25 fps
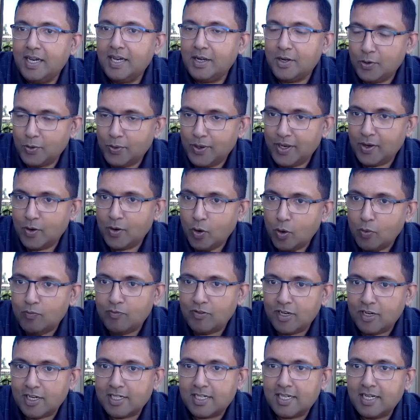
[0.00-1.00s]
doing
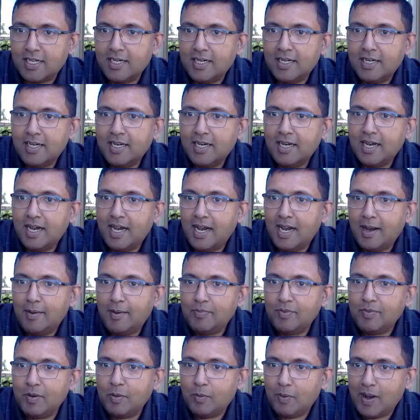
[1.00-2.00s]
homework
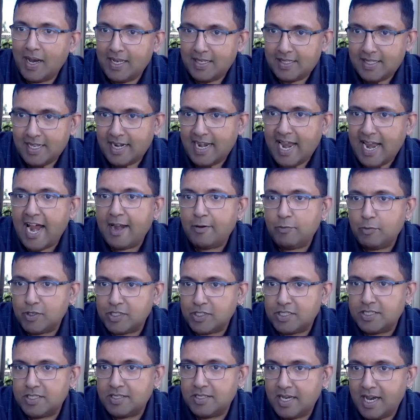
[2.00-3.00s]
while the dad
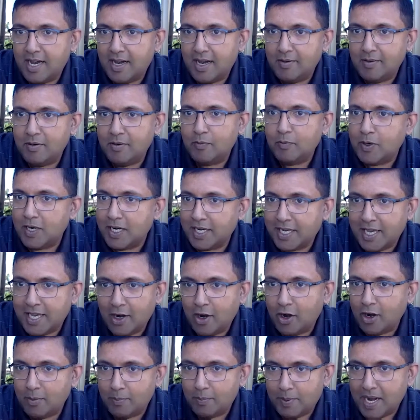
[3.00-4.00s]
was working
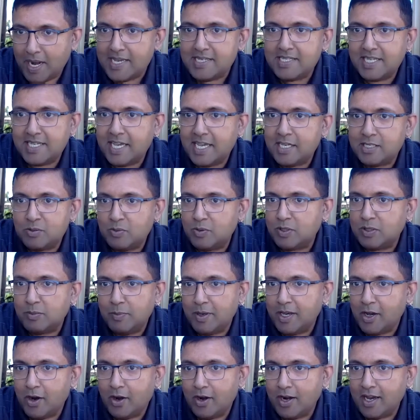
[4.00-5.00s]
on a price case with
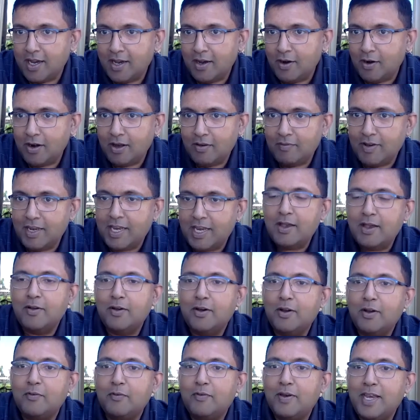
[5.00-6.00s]
me on a very,
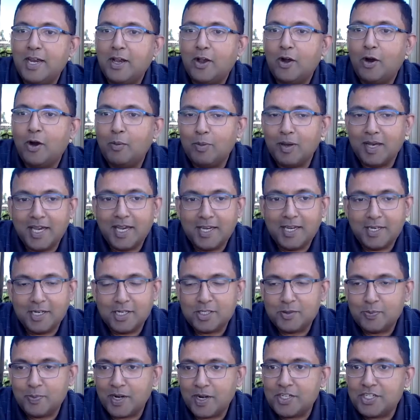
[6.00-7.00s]
very complicated
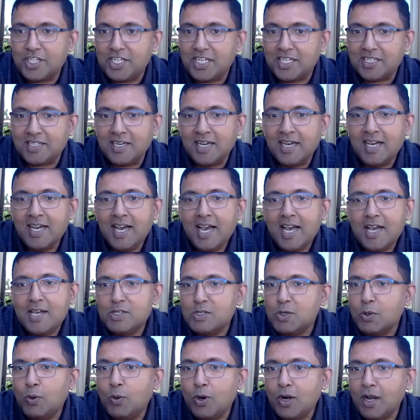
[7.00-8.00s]
spreadsheet,
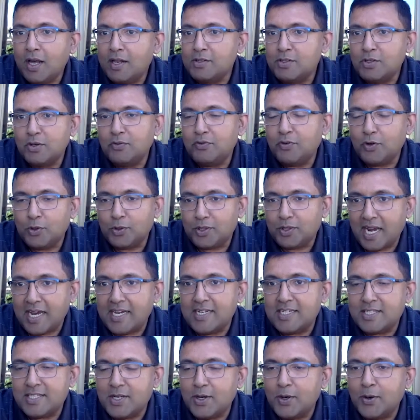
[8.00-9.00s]
so on and so forth,
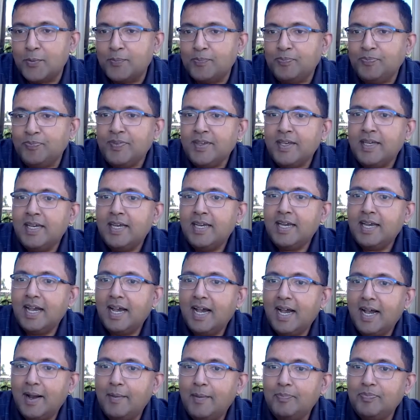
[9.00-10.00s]
right? So
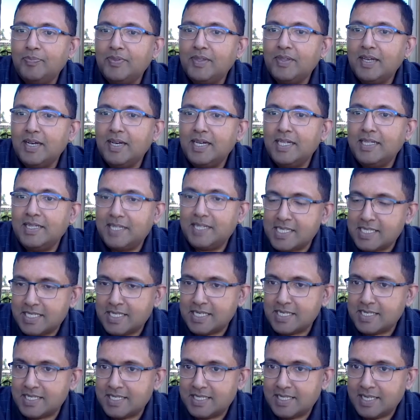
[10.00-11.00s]
this
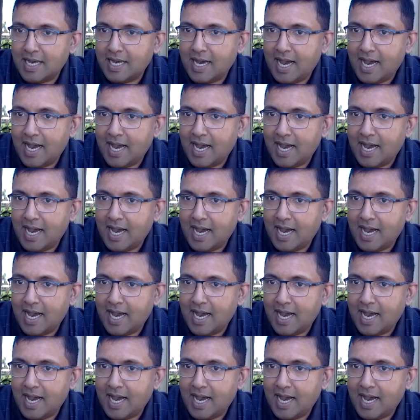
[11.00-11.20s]
is